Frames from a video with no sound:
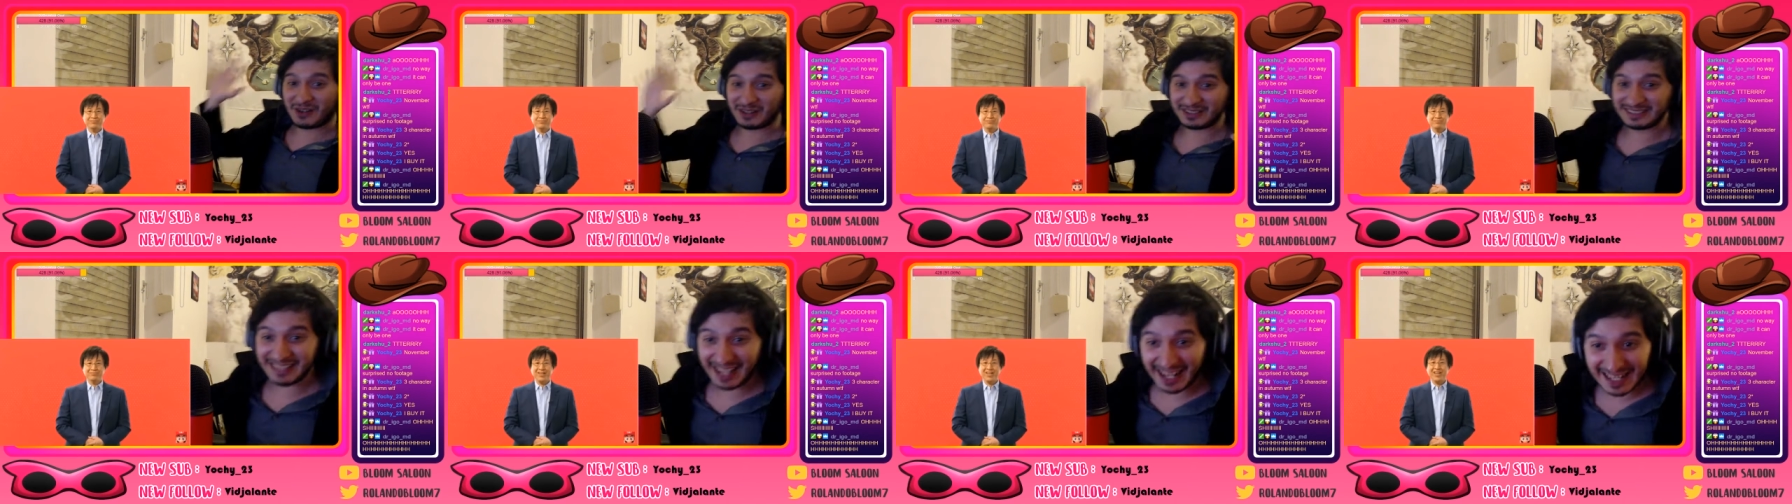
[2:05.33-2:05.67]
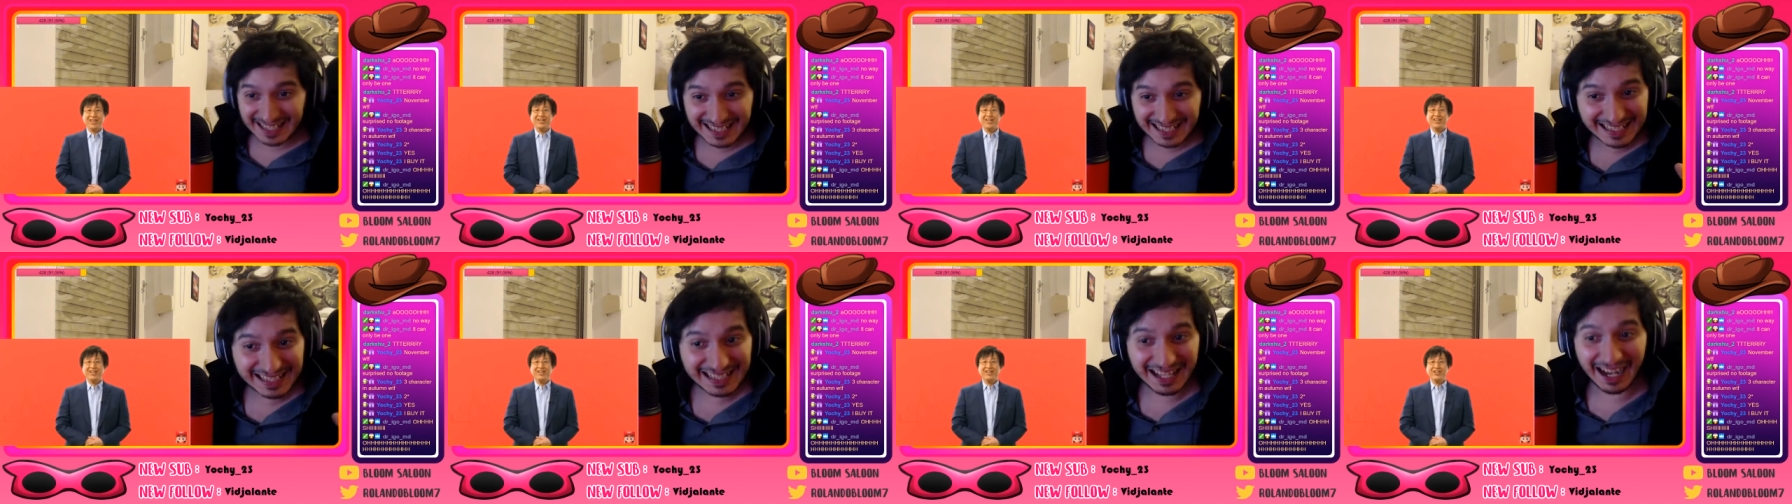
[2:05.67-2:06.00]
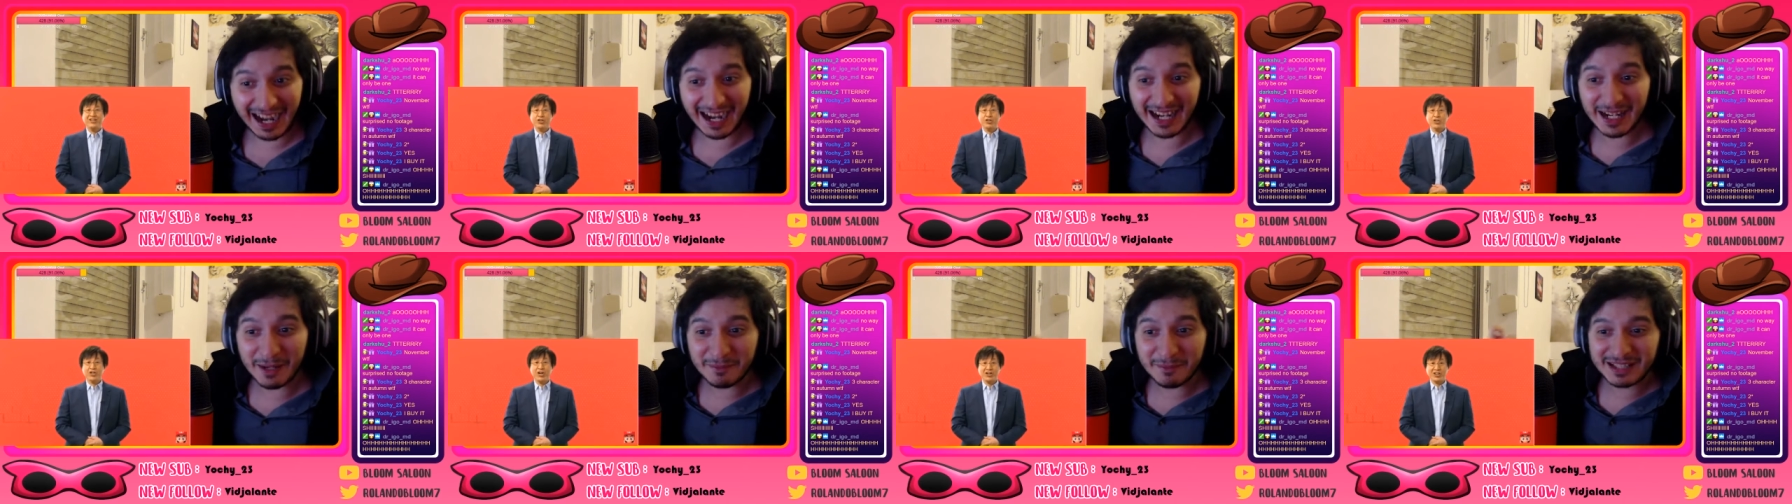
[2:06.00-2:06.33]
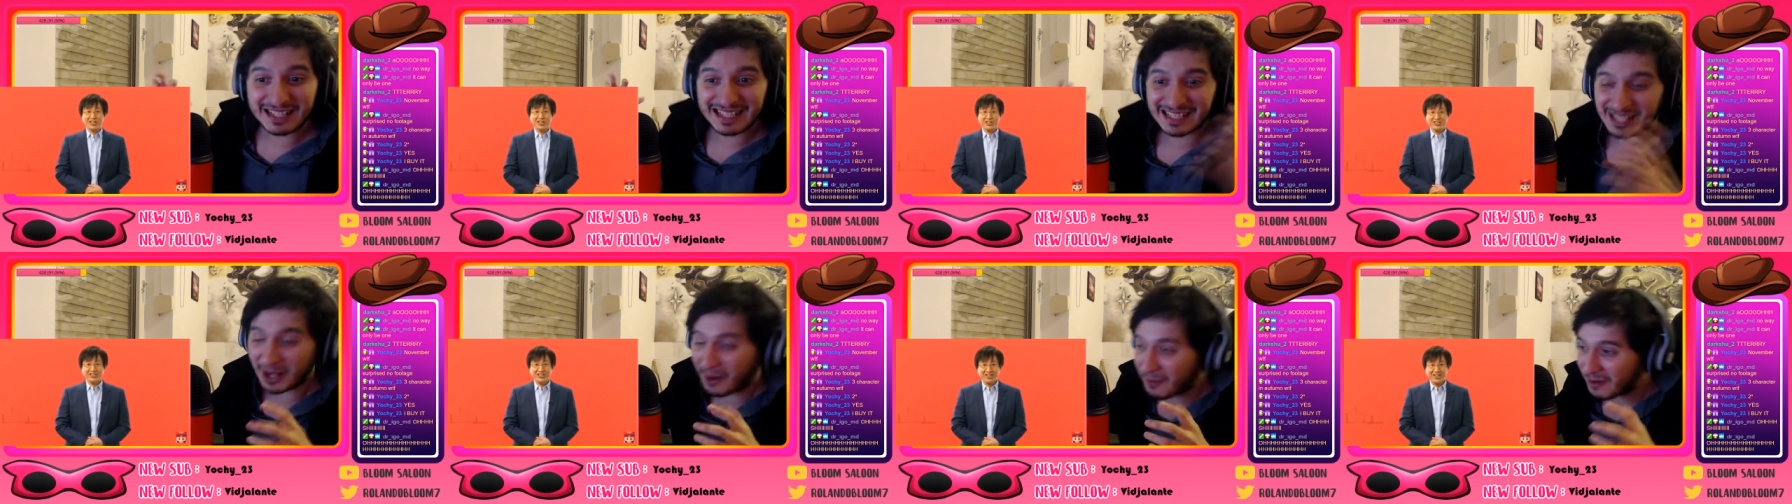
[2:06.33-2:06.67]
Her, yes, I
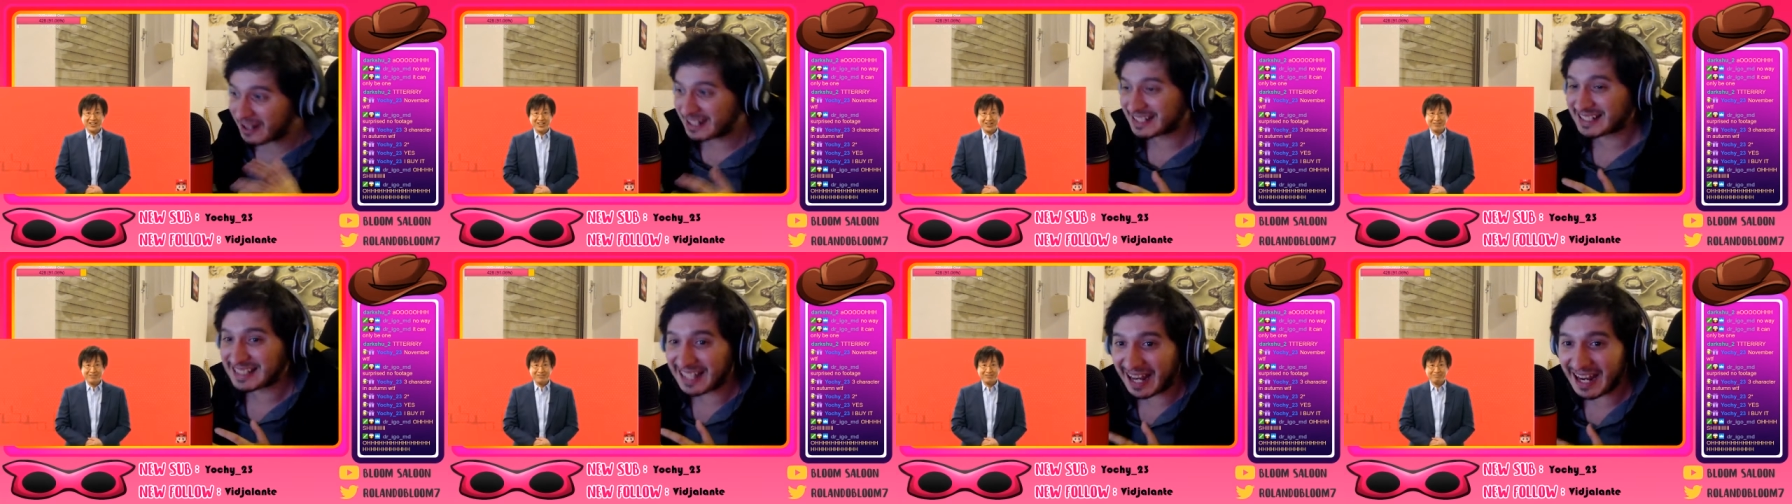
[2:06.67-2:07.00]
am so oh,